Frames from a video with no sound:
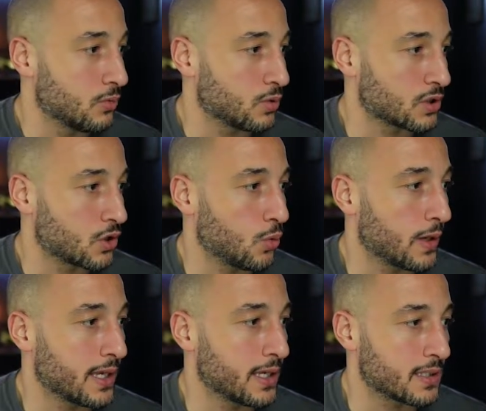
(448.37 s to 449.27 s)
What's cool
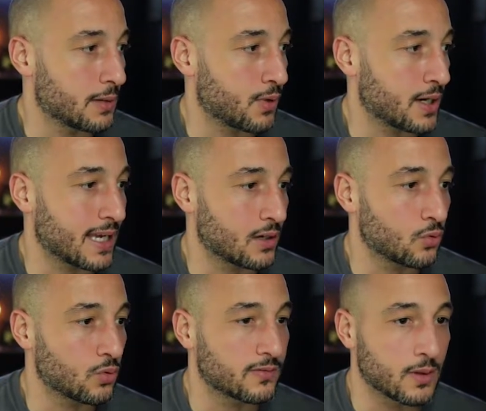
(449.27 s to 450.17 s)
here is they break down
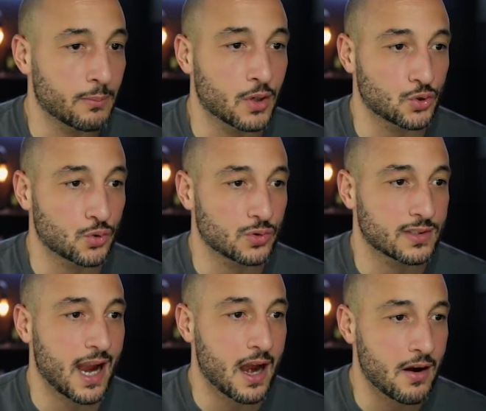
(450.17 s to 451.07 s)
all of the modules,
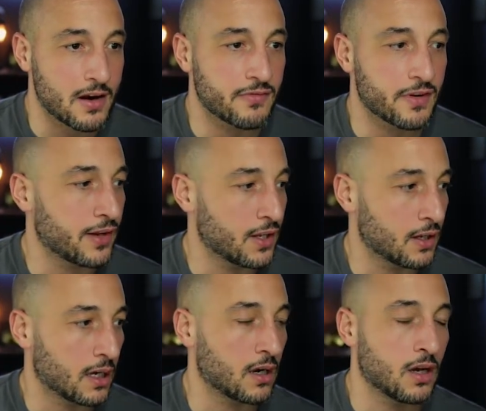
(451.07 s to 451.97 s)
everything you're
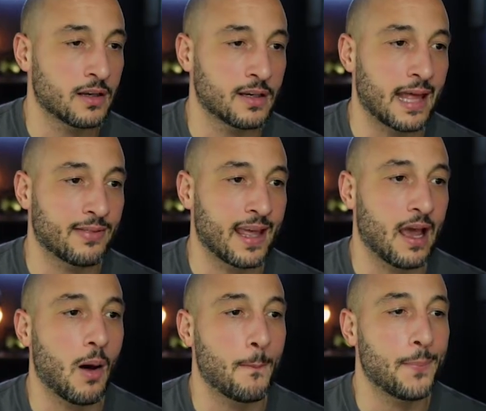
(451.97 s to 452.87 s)
going to learn, and
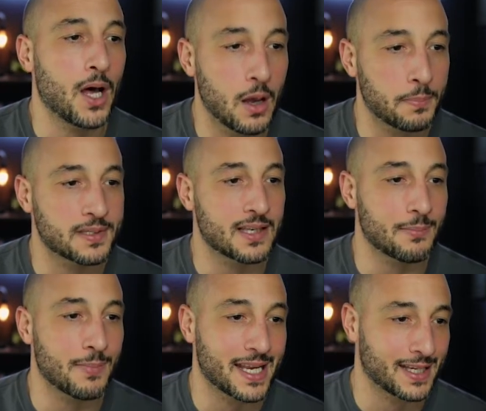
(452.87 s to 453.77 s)
they're purposely
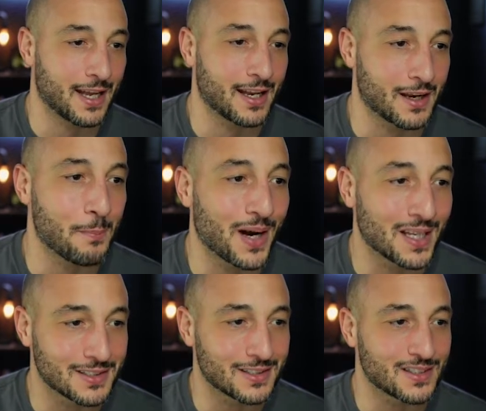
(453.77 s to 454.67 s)
making it an
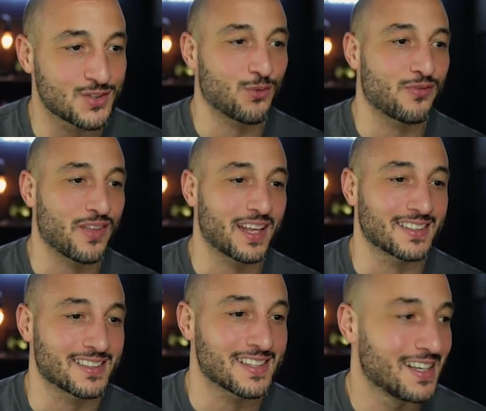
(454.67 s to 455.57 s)
abundance of things